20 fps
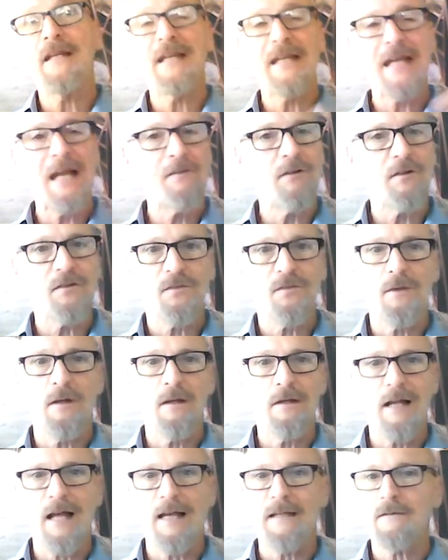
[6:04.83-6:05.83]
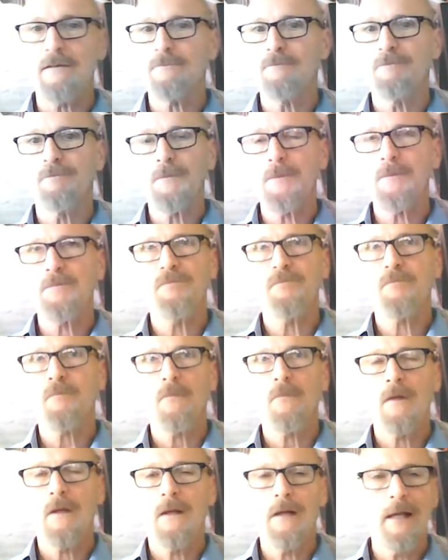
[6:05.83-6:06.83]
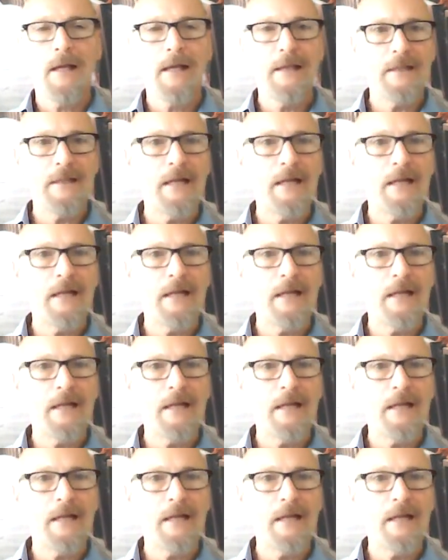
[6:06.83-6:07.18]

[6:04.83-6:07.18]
he gave us like an